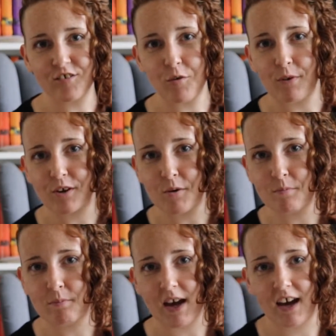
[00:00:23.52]

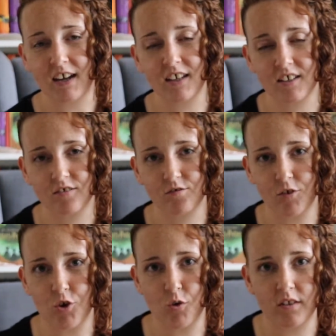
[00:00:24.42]
welcome back.
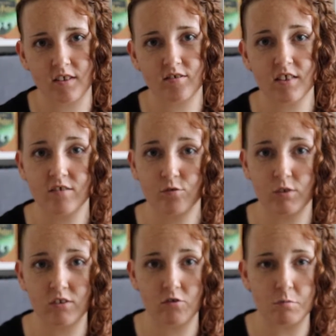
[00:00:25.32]
So this is
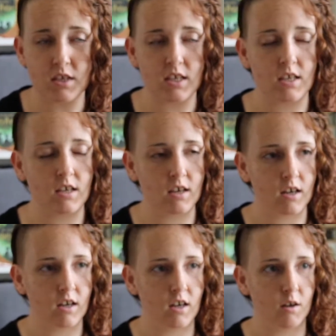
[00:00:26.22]
going to be
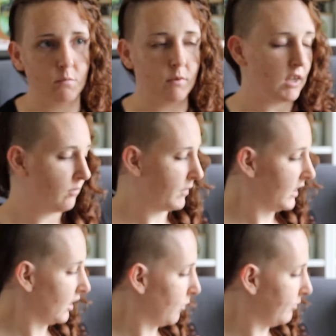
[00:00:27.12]
a
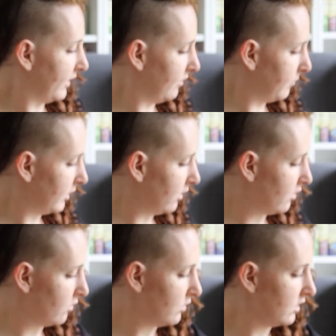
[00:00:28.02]
reading update
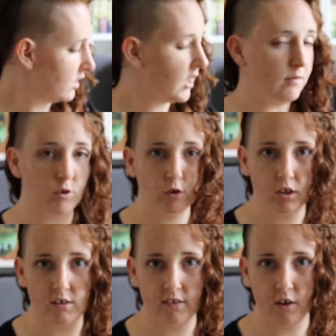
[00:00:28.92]
video, if you
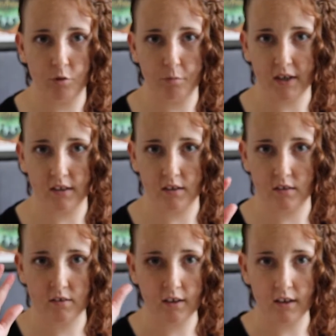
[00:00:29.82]
couldn't tell by
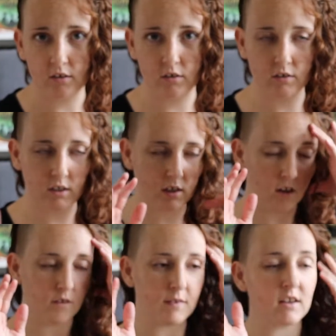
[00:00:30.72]
the title and
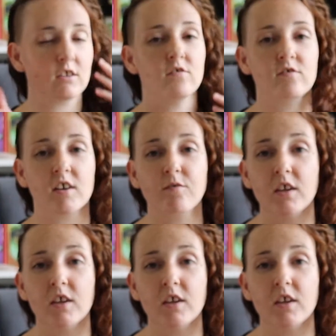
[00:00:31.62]
all of that good stuff.